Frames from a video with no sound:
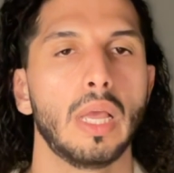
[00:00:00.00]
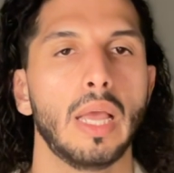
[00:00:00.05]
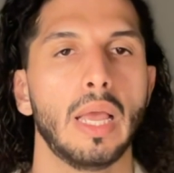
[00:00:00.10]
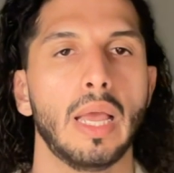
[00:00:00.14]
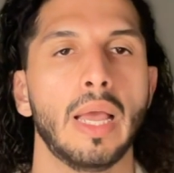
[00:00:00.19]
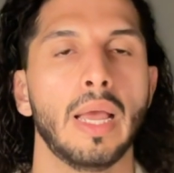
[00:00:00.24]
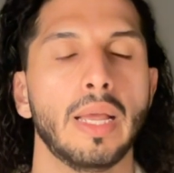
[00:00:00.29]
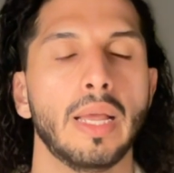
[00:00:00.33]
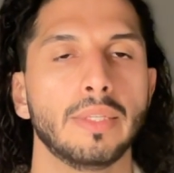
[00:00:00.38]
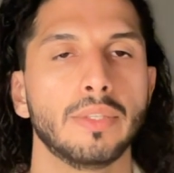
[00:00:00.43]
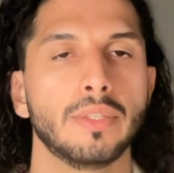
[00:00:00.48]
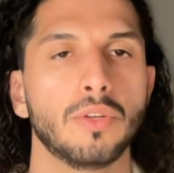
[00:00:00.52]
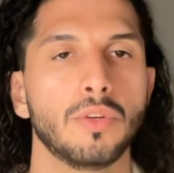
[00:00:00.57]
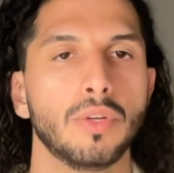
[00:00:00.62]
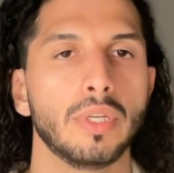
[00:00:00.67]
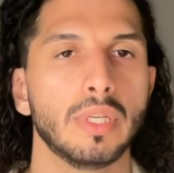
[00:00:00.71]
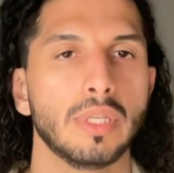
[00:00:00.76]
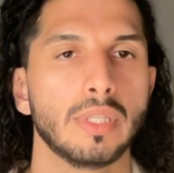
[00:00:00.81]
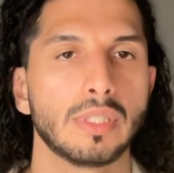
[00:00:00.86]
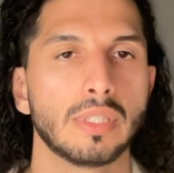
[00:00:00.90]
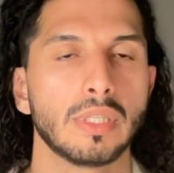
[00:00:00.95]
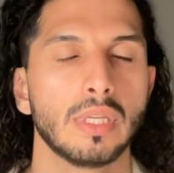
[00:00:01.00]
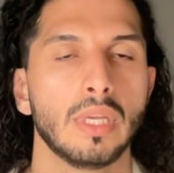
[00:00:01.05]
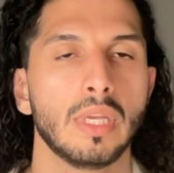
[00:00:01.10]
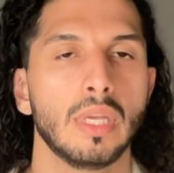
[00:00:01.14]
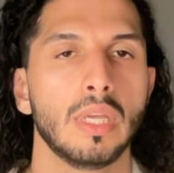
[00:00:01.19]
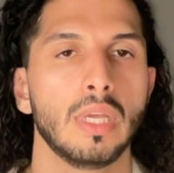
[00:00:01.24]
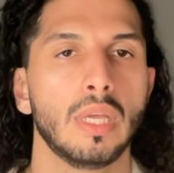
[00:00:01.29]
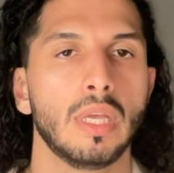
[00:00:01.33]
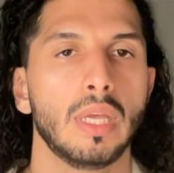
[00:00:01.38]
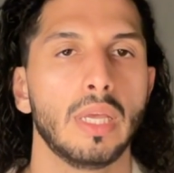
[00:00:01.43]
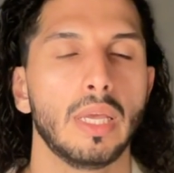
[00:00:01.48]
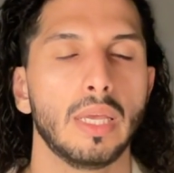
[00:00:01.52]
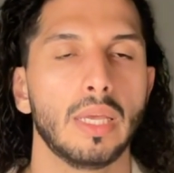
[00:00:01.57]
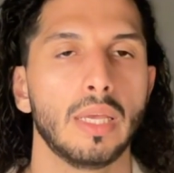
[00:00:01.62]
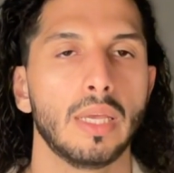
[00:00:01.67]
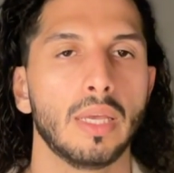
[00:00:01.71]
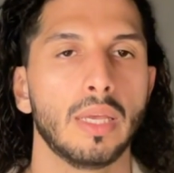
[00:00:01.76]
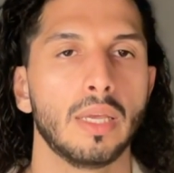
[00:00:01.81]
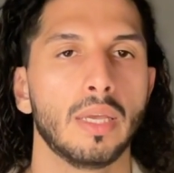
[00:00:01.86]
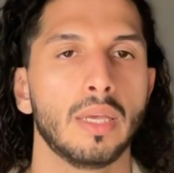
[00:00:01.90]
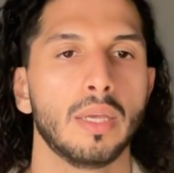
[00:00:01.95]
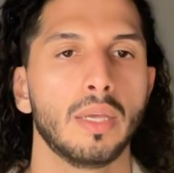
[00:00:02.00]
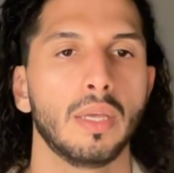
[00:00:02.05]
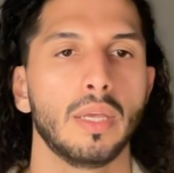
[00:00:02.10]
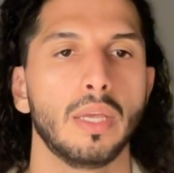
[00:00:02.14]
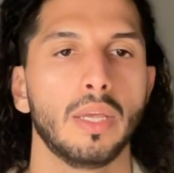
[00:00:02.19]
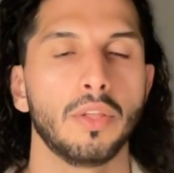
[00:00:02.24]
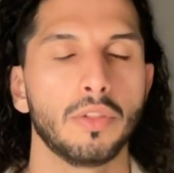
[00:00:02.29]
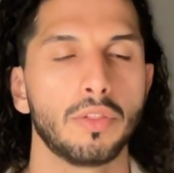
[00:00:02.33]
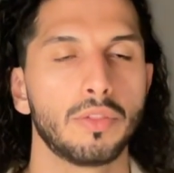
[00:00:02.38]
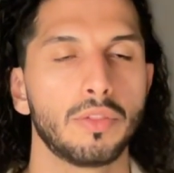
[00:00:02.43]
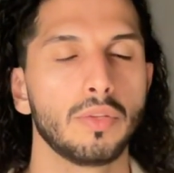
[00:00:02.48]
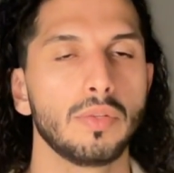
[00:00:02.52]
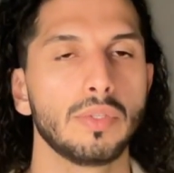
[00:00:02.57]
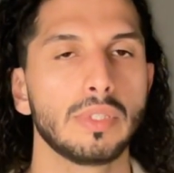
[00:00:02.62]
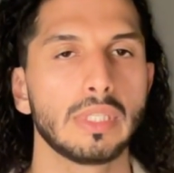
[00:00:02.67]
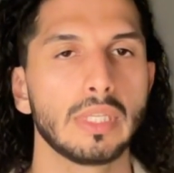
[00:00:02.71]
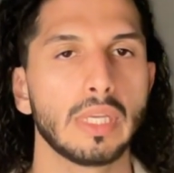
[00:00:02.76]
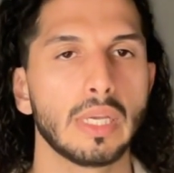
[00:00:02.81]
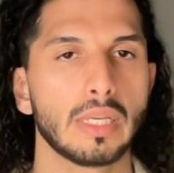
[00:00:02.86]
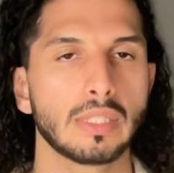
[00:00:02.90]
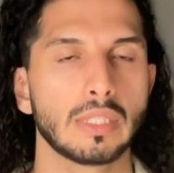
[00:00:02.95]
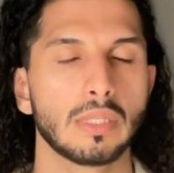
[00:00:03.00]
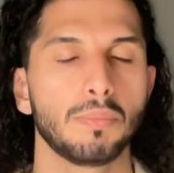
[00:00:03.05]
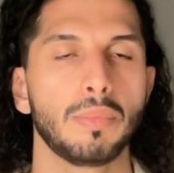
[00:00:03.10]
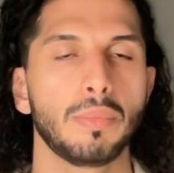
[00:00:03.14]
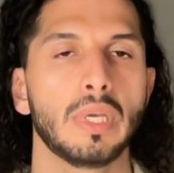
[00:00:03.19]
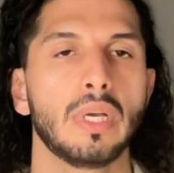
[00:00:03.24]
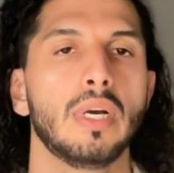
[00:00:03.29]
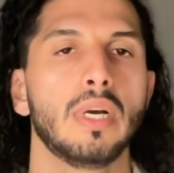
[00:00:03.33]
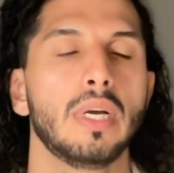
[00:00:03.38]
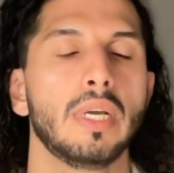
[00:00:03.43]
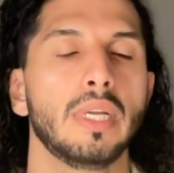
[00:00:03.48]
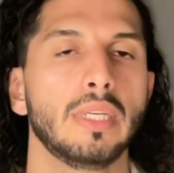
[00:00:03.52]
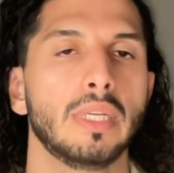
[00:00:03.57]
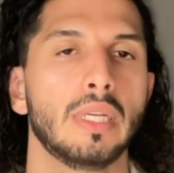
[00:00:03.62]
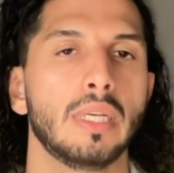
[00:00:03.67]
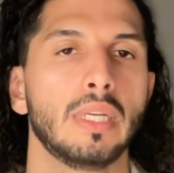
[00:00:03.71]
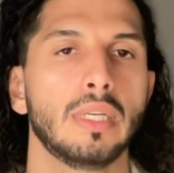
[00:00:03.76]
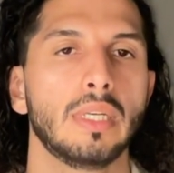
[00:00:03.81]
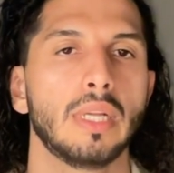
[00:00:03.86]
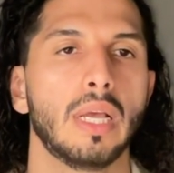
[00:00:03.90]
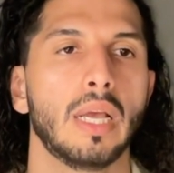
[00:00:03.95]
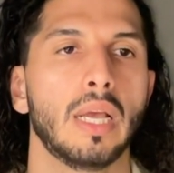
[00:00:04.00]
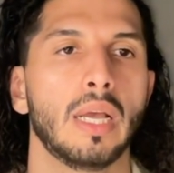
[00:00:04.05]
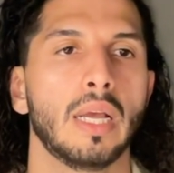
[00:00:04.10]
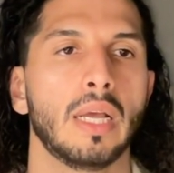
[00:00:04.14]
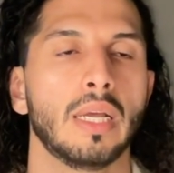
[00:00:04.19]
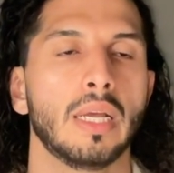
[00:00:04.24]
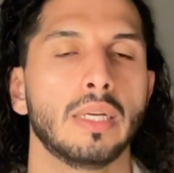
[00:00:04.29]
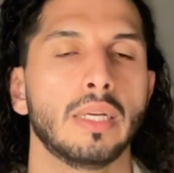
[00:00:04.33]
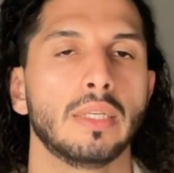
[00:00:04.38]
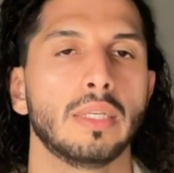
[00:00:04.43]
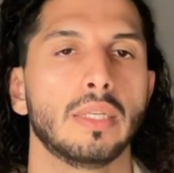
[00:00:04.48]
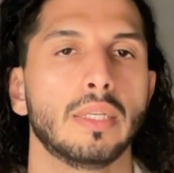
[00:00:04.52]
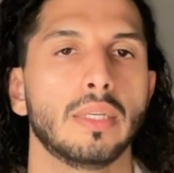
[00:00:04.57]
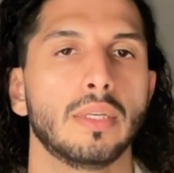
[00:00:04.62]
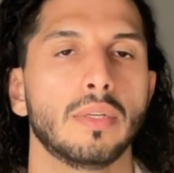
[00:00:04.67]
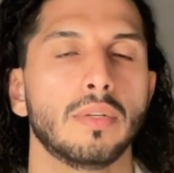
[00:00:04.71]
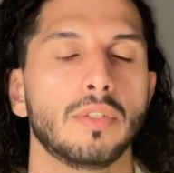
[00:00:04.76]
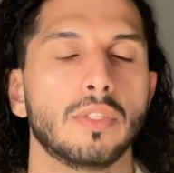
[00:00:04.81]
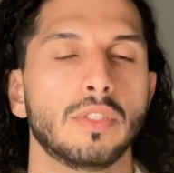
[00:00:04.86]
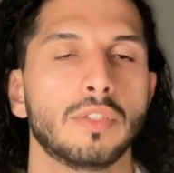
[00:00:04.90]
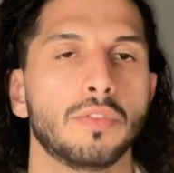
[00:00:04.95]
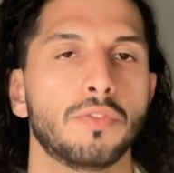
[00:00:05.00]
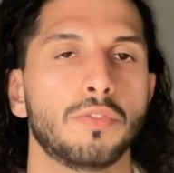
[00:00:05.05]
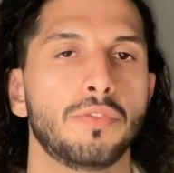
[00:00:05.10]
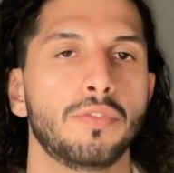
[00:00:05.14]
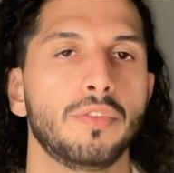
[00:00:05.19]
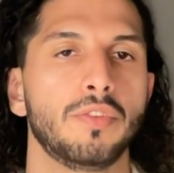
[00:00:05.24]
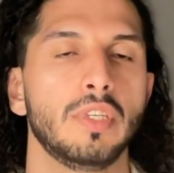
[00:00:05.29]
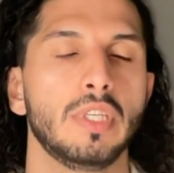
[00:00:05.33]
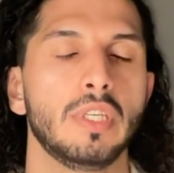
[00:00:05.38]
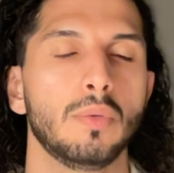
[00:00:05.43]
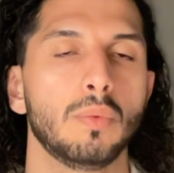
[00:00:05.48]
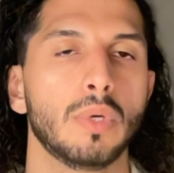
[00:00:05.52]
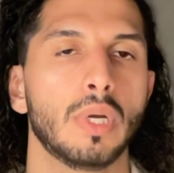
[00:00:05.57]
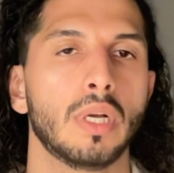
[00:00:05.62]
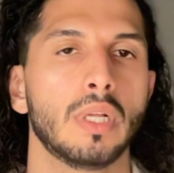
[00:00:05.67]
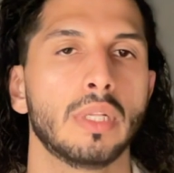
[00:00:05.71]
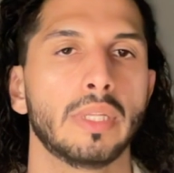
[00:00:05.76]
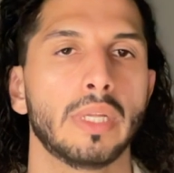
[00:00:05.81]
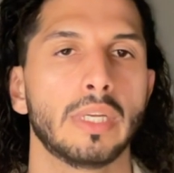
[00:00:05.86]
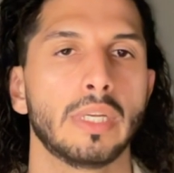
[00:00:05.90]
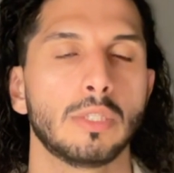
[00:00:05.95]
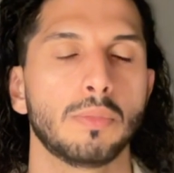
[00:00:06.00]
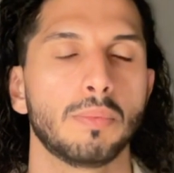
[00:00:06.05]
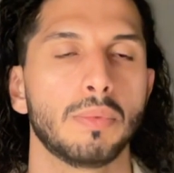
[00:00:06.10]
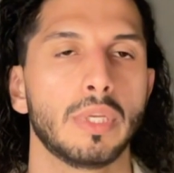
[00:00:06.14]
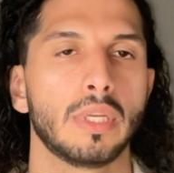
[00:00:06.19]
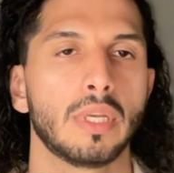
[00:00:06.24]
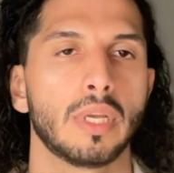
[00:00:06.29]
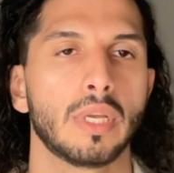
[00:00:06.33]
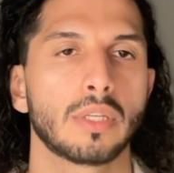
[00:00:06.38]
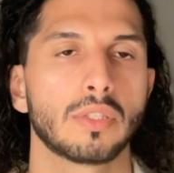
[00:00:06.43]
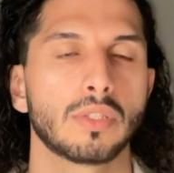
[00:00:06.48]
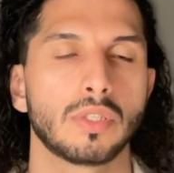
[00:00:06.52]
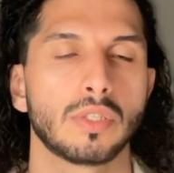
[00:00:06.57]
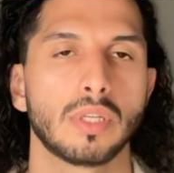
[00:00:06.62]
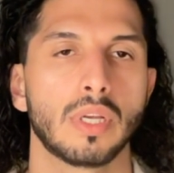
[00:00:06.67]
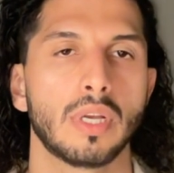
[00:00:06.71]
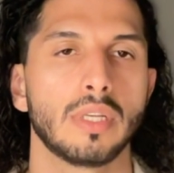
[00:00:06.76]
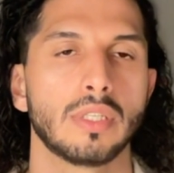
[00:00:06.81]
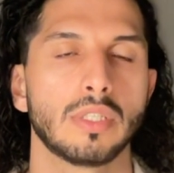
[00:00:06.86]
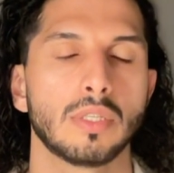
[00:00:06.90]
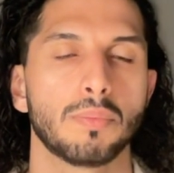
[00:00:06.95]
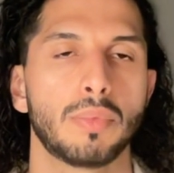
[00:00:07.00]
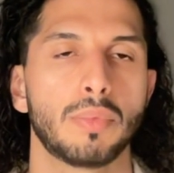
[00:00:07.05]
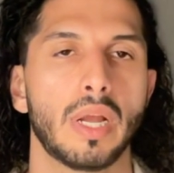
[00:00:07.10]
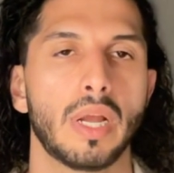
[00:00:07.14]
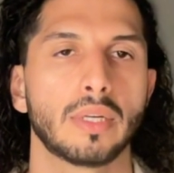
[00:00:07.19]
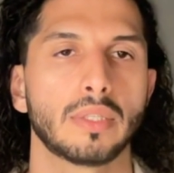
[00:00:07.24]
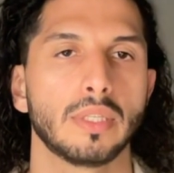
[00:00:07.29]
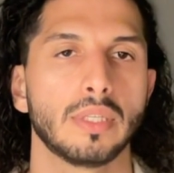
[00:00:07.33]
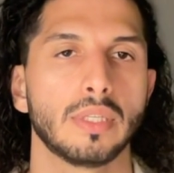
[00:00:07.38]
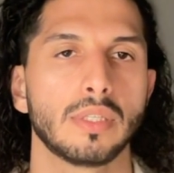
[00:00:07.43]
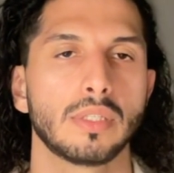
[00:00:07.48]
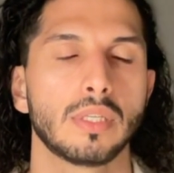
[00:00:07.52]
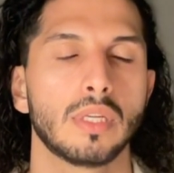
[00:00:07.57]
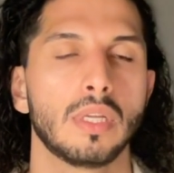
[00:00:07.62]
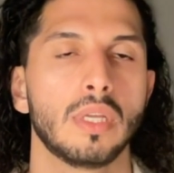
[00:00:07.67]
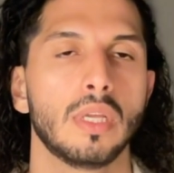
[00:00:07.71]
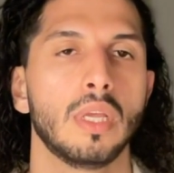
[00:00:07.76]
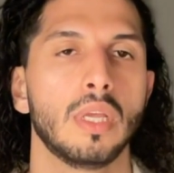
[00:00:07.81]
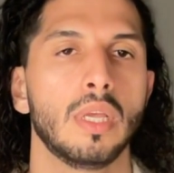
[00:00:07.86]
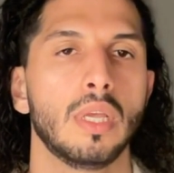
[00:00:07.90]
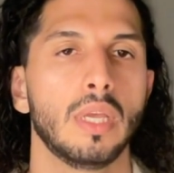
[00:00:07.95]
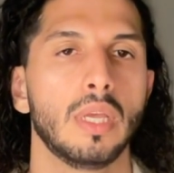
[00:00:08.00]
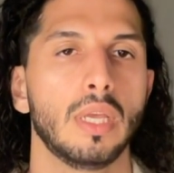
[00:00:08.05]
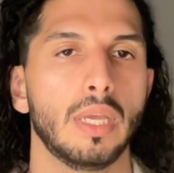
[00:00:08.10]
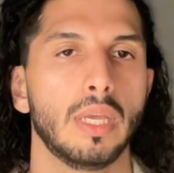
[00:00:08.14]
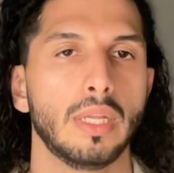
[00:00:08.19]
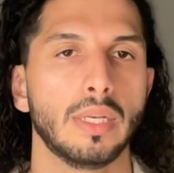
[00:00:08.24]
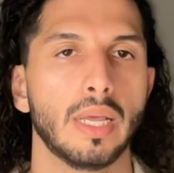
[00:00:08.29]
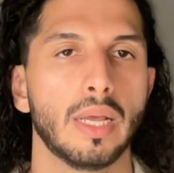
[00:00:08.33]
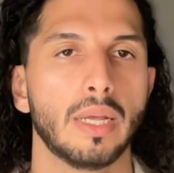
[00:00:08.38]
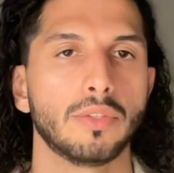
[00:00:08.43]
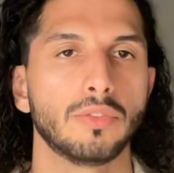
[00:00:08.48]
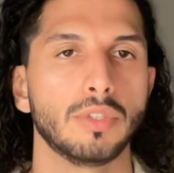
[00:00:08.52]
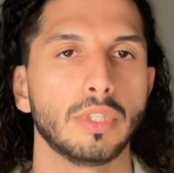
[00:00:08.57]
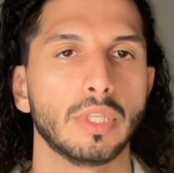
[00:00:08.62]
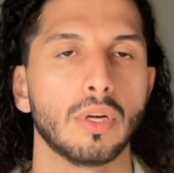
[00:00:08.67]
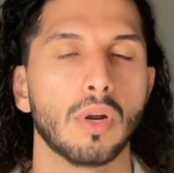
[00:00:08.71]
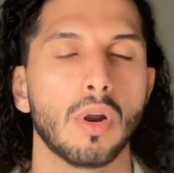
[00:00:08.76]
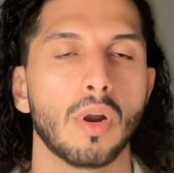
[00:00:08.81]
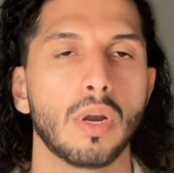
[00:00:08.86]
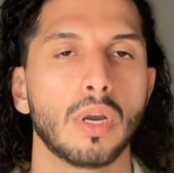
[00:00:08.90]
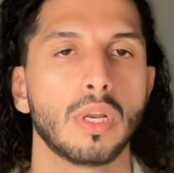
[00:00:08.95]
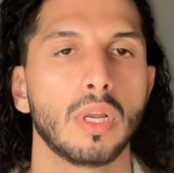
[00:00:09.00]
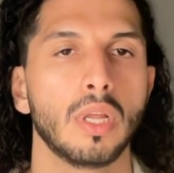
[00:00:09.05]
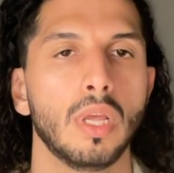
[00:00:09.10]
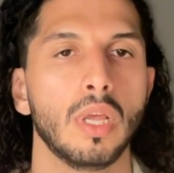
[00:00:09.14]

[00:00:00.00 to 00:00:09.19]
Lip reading: and there is enthusiasm behind it, and there is a free will that is being exercised and practiced in that regard.